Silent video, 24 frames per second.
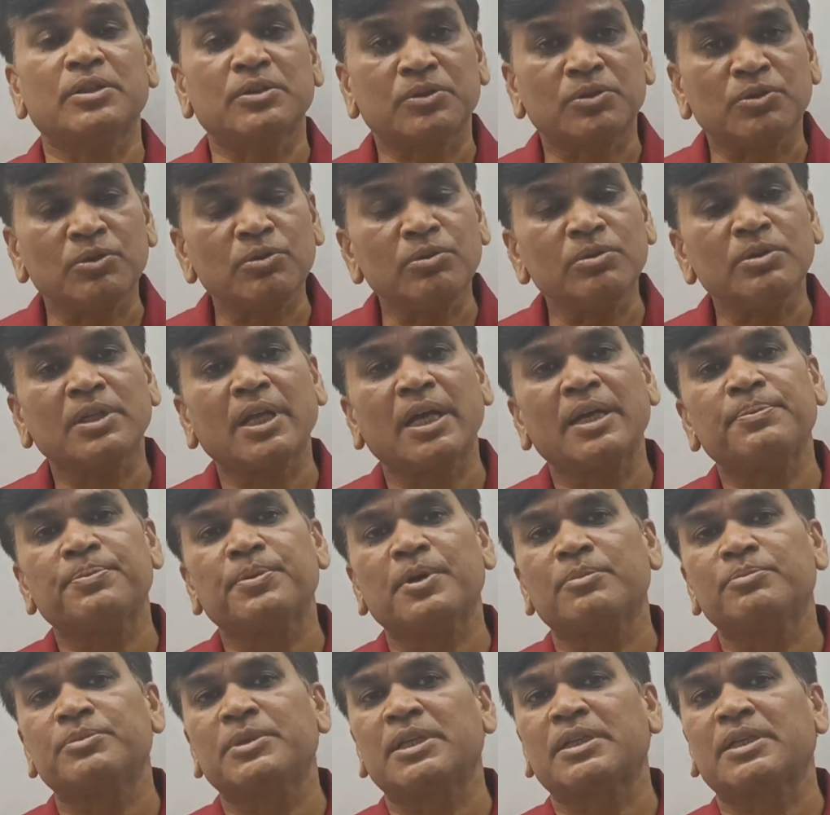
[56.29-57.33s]
two type
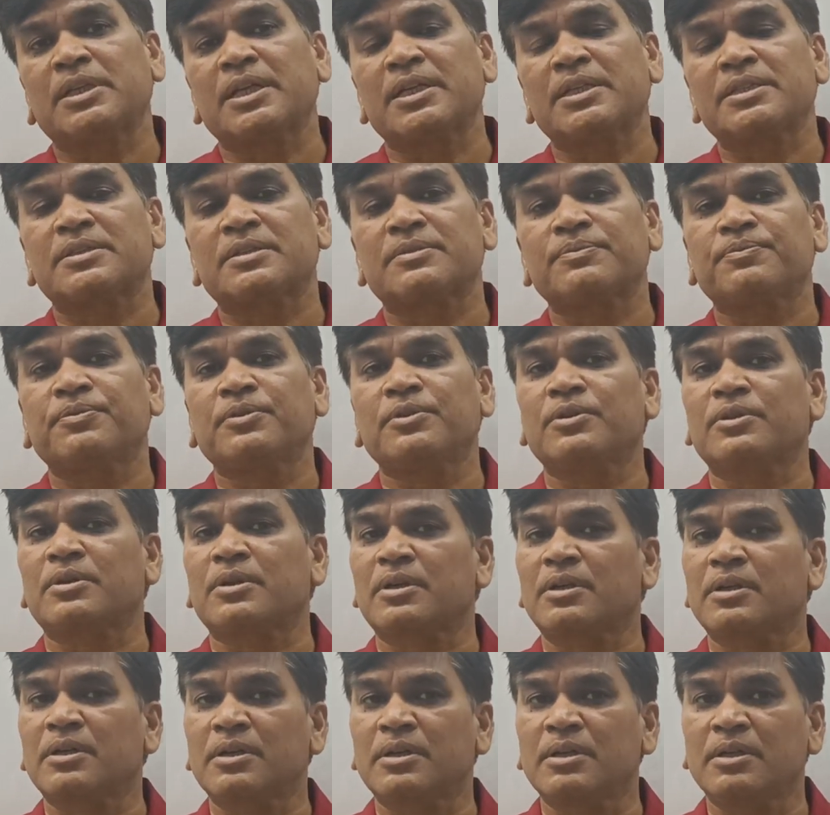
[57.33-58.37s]
of the test for